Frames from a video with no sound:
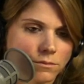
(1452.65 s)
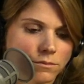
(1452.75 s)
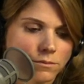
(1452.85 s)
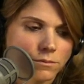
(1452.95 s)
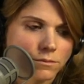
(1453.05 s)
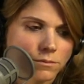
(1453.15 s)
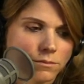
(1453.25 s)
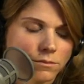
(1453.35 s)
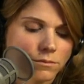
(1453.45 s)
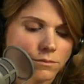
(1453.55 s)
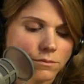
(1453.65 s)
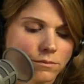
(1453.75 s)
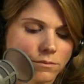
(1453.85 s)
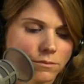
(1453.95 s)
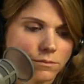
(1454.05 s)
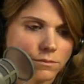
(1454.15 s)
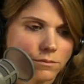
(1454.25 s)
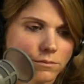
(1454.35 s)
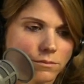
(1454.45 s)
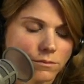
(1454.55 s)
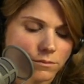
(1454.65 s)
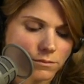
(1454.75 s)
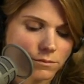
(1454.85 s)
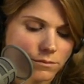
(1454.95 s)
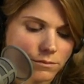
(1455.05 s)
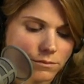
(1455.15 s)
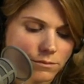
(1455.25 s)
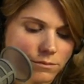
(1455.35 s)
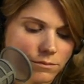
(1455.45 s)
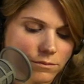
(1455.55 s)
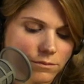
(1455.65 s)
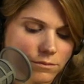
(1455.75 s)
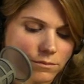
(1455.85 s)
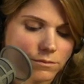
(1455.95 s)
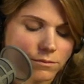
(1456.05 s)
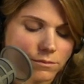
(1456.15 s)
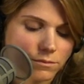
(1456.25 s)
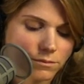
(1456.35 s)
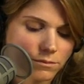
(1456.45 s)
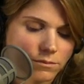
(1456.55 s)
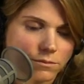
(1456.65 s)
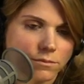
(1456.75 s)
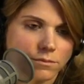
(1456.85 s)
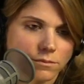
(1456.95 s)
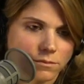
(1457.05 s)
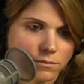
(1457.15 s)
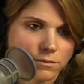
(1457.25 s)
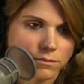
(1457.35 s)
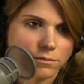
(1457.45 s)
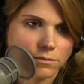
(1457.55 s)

(silent)